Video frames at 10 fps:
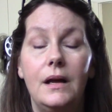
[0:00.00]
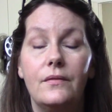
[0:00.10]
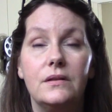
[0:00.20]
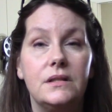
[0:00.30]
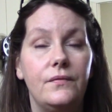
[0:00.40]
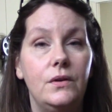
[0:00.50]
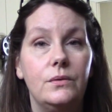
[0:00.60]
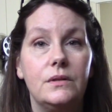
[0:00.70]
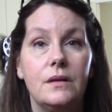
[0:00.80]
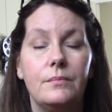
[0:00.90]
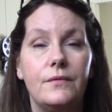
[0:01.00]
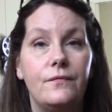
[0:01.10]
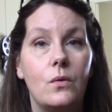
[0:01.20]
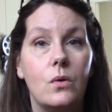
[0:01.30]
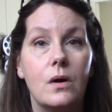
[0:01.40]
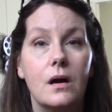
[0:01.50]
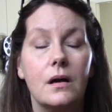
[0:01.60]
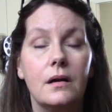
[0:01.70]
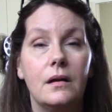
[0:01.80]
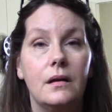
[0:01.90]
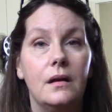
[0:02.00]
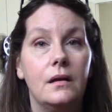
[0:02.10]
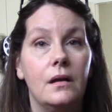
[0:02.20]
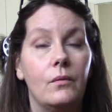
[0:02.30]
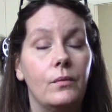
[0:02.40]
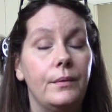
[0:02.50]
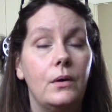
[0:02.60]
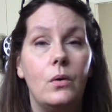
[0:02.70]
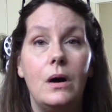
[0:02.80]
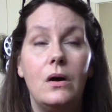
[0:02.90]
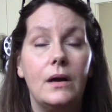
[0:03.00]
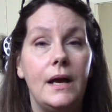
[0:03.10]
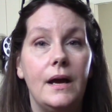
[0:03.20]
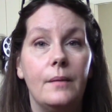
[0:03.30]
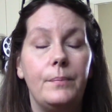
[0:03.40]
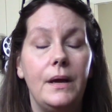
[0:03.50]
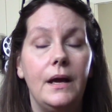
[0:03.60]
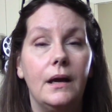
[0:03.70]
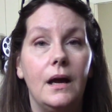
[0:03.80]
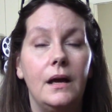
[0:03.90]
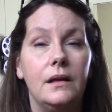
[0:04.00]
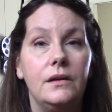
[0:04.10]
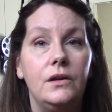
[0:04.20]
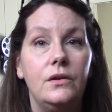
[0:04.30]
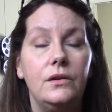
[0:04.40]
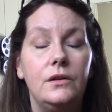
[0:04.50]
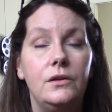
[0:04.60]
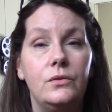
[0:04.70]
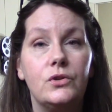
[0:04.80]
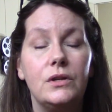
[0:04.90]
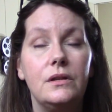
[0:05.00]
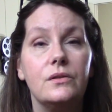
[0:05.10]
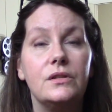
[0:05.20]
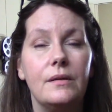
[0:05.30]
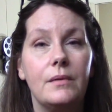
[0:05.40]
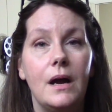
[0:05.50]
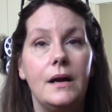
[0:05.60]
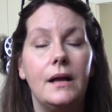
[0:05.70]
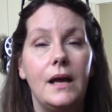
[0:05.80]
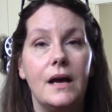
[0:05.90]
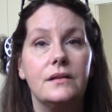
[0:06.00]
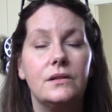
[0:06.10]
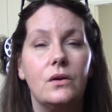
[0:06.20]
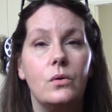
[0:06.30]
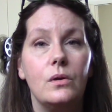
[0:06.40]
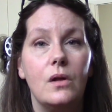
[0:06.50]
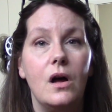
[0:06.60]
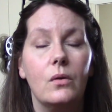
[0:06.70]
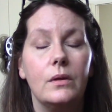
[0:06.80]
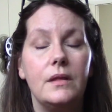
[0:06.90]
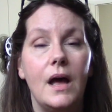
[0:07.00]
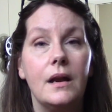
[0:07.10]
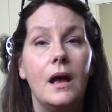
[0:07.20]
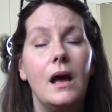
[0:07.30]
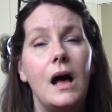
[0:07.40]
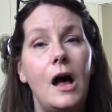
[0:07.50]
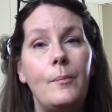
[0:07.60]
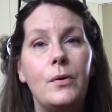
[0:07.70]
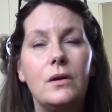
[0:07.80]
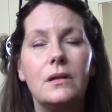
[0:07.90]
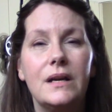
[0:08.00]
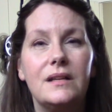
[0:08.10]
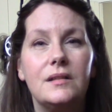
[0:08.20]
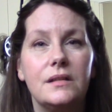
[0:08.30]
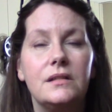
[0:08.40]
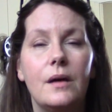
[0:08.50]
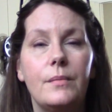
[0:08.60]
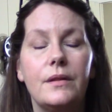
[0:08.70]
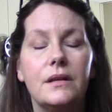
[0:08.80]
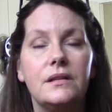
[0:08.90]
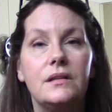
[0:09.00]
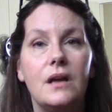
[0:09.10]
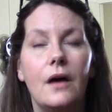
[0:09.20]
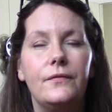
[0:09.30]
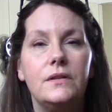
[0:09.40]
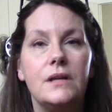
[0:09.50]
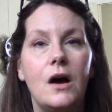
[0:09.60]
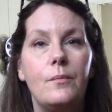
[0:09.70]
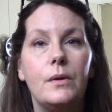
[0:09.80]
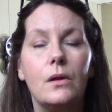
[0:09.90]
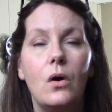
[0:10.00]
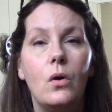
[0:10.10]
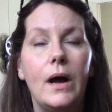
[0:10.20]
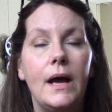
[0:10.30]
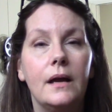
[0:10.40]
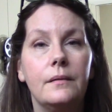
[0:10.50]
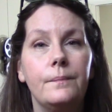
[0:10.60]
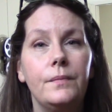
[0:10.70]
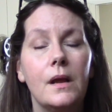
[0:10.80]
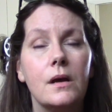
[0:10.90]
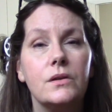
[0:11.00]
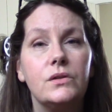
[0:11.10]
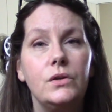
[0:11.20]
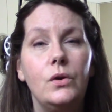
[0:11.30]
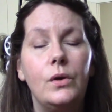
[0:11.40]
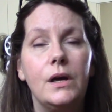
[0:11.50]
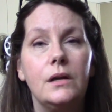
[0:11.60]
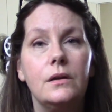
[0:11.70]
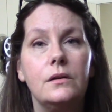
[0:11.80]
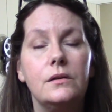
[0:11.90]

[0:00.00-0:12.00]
of us have used them before when we go out camping, and usually there's some kind of gas to go along with that. I'll put links to some of this stuff down below, and so you can